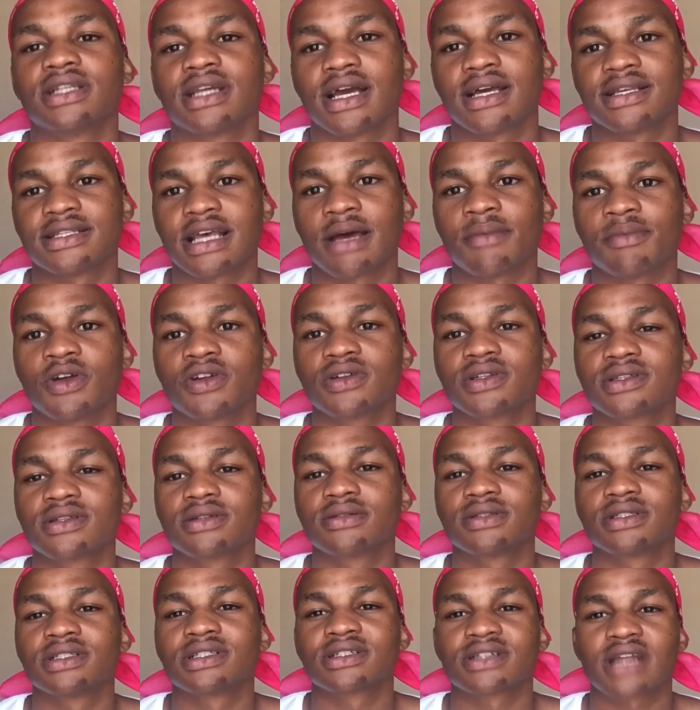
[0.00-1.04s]
guys, I'm not
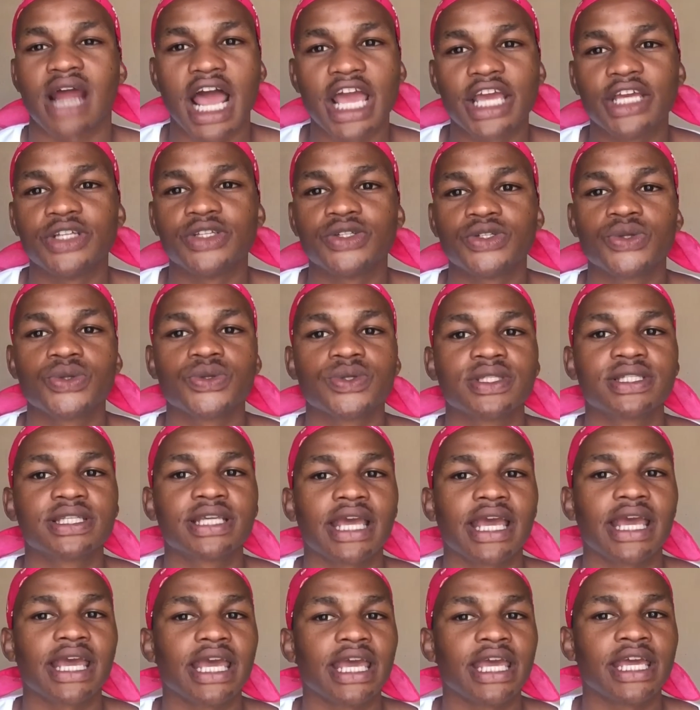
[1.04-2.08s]
trying to
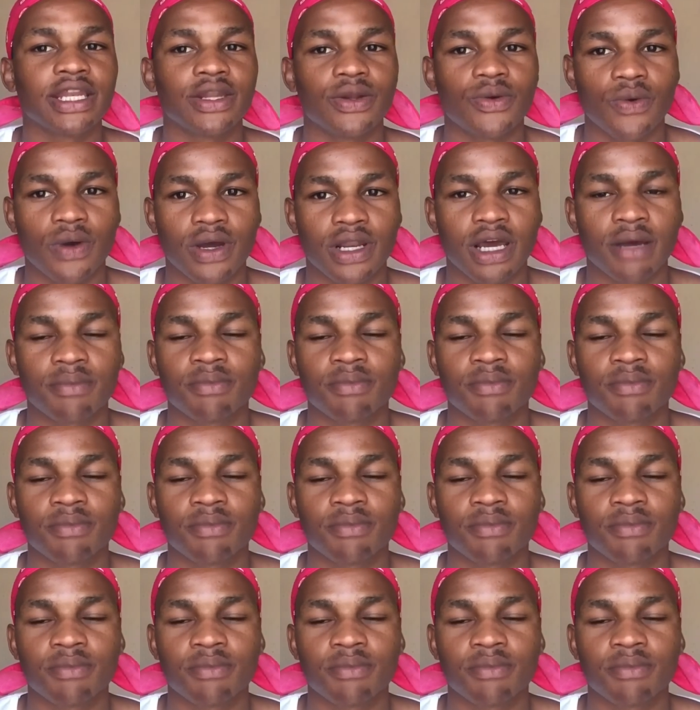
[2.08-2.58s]
scare anyone.